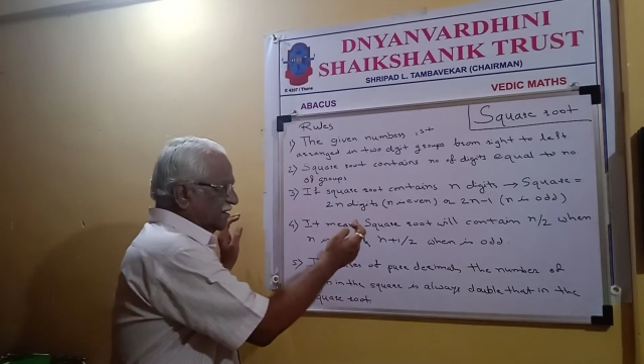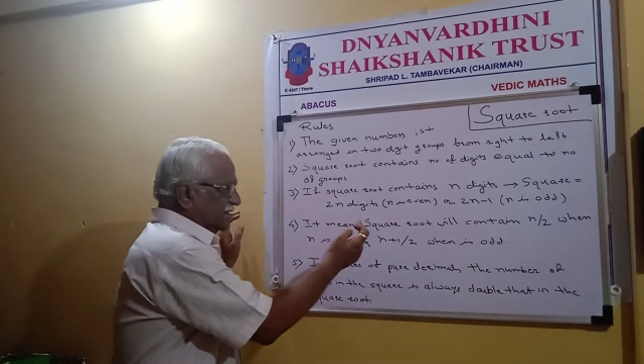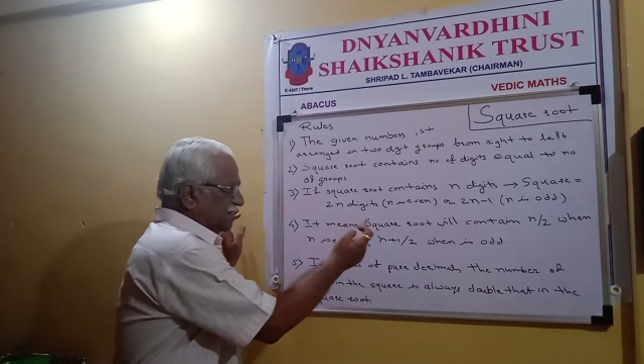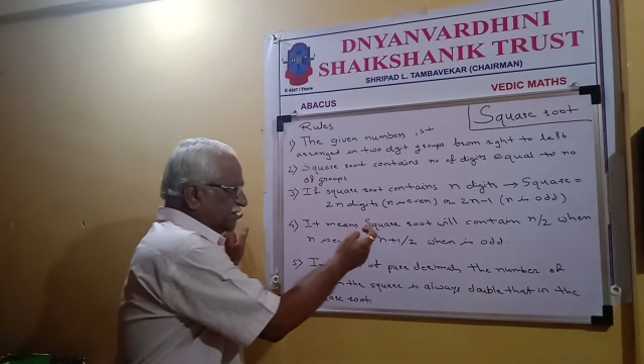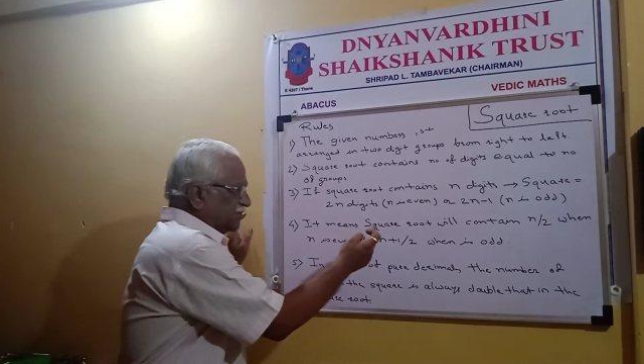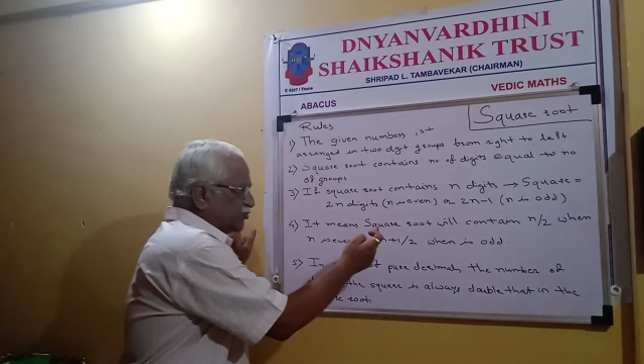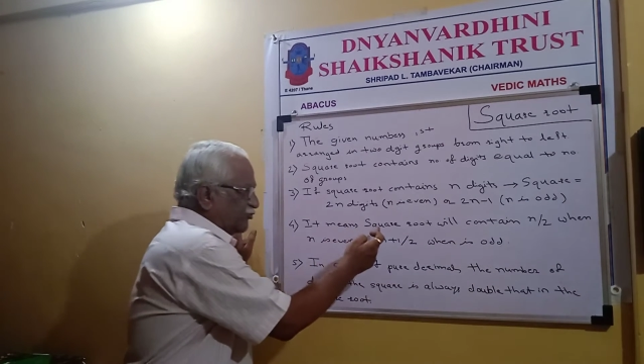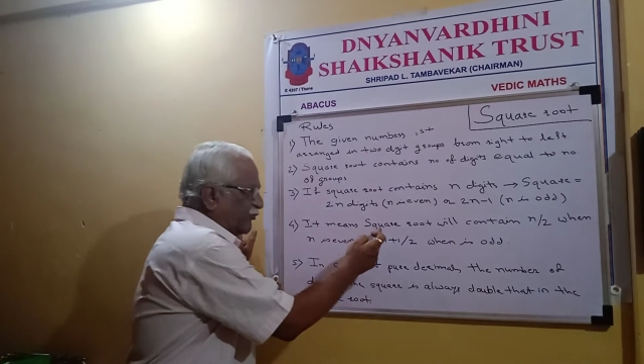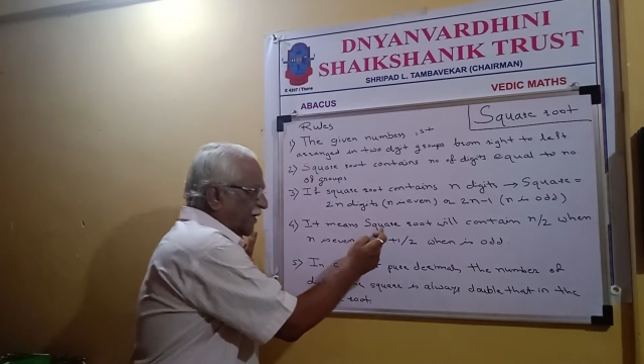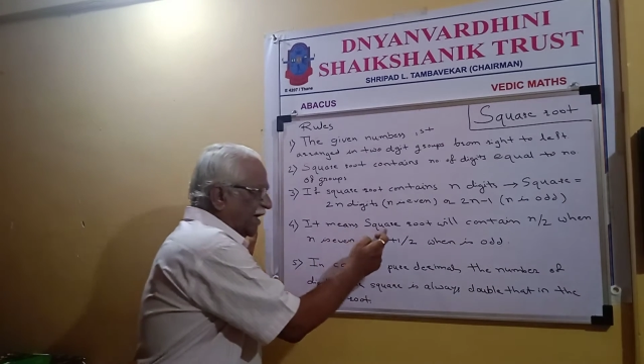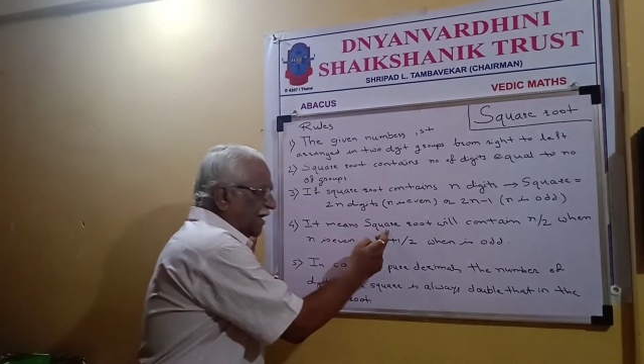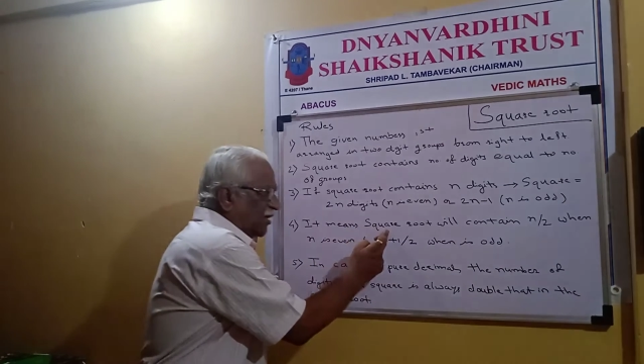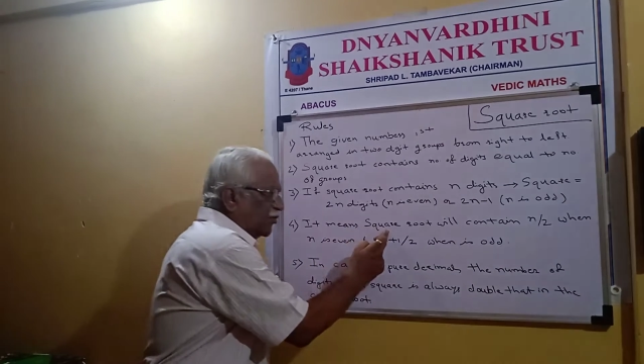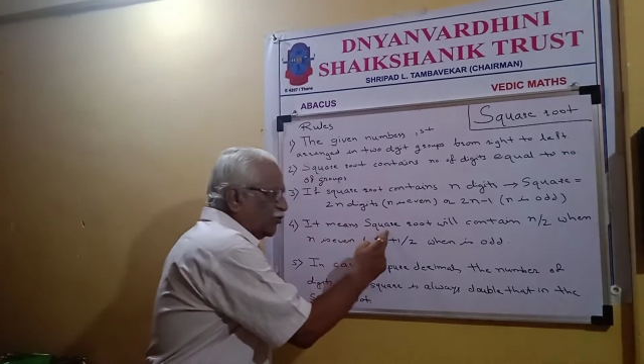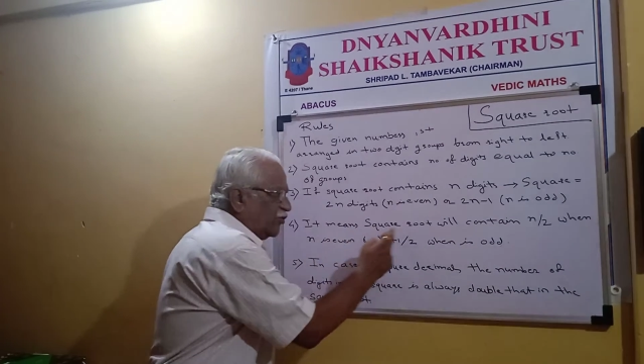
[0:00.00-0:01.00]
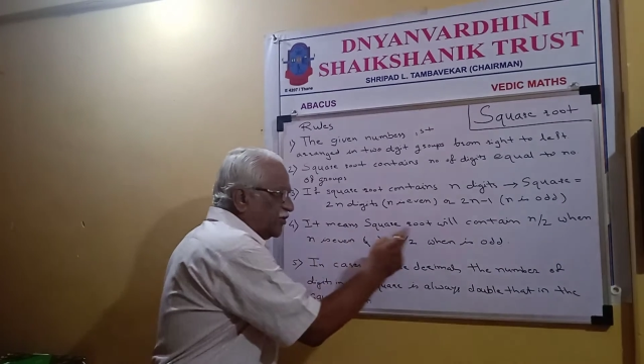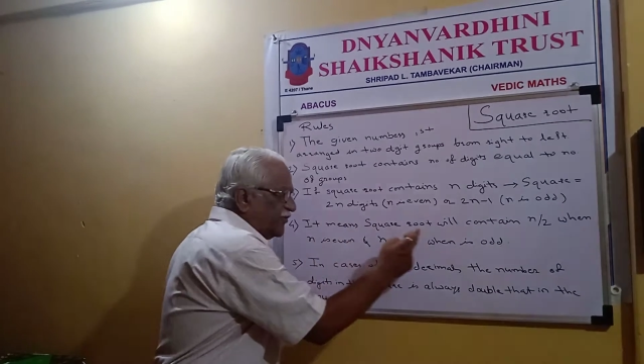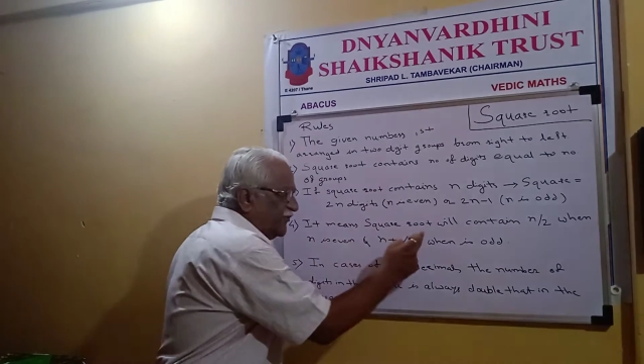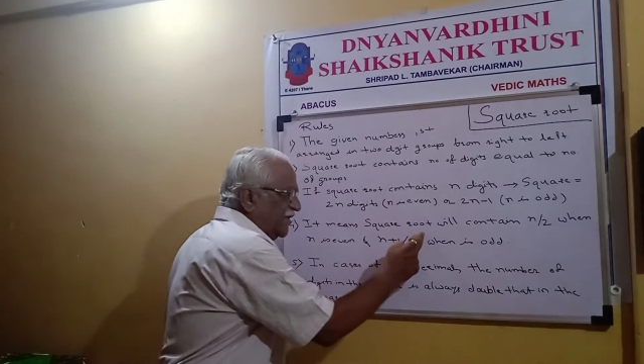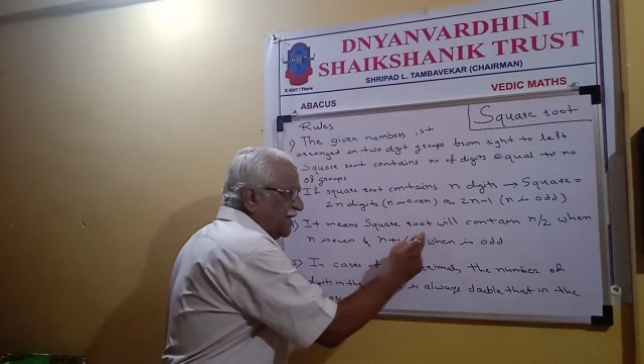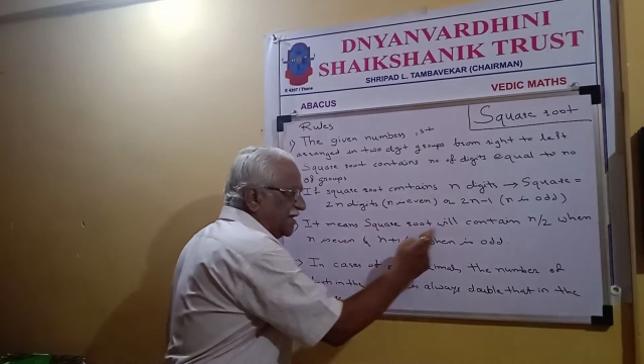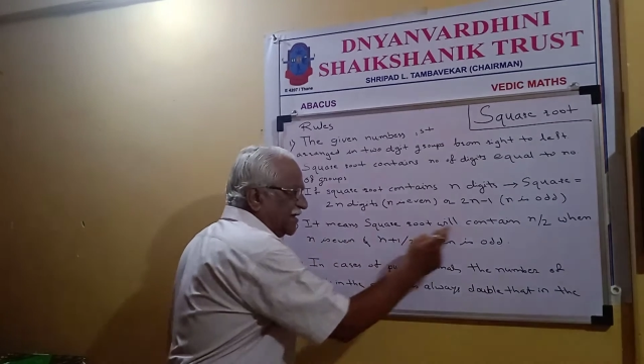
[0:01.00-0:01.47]
the square root
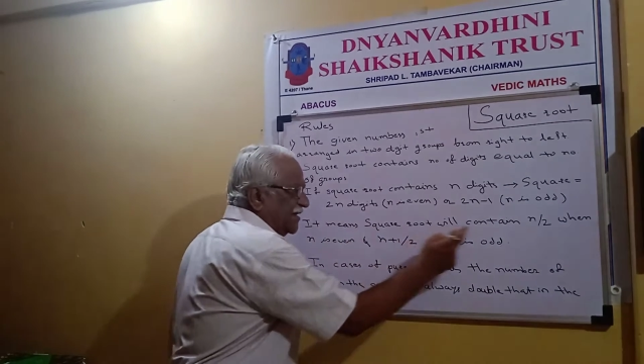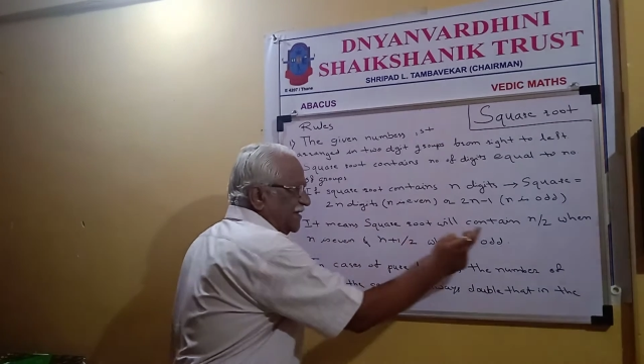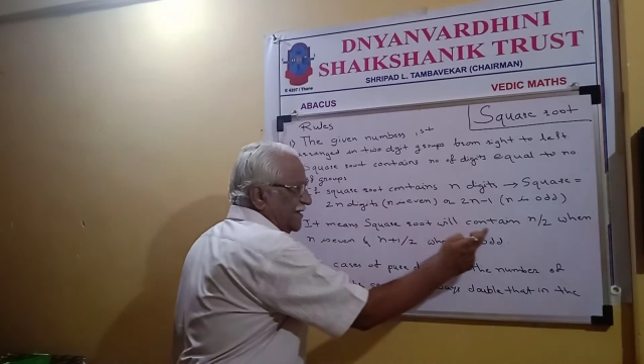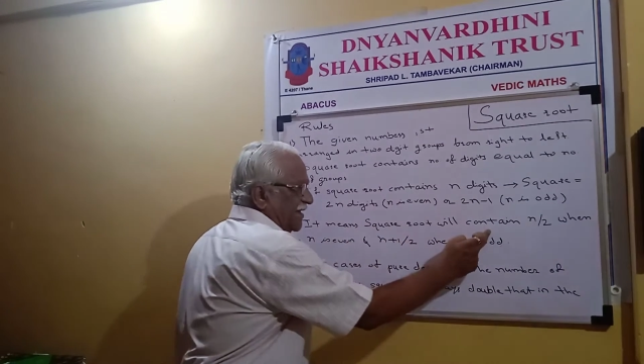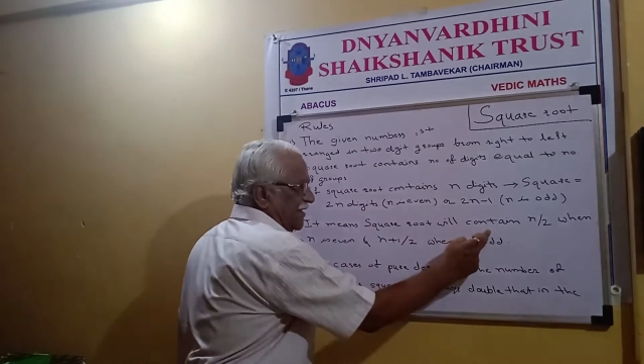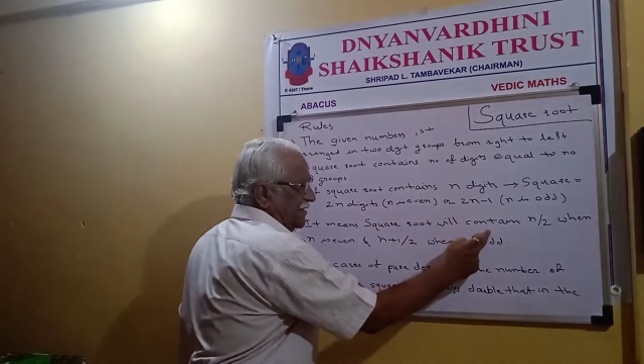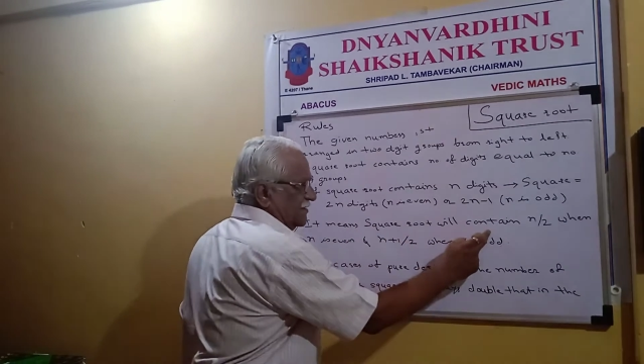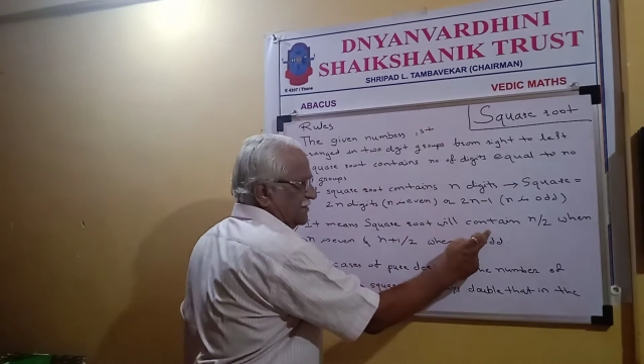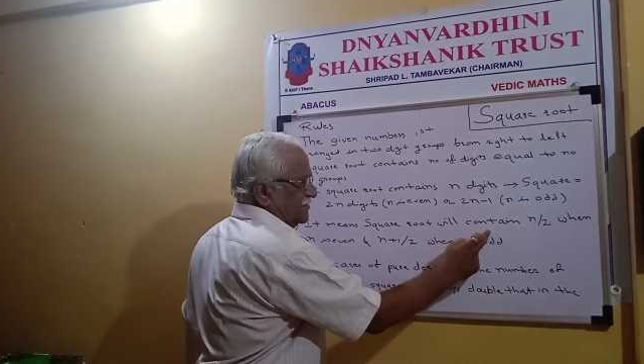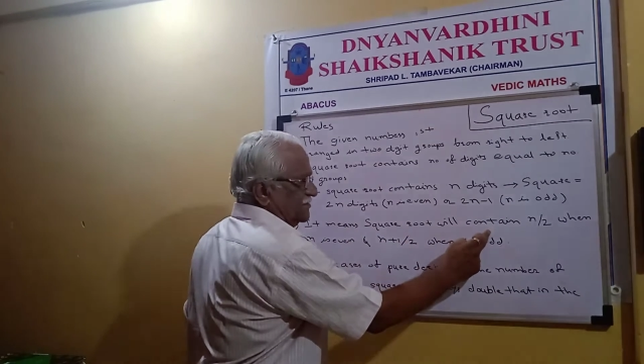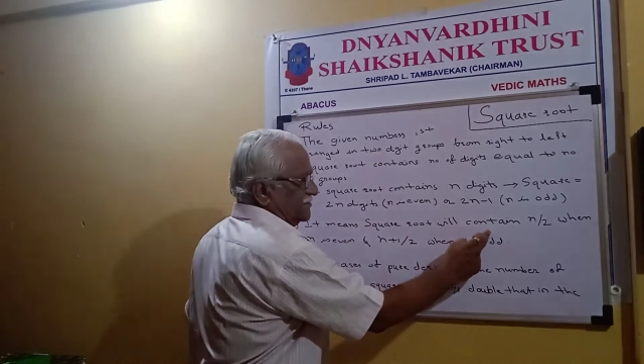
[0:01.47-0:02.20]
will contain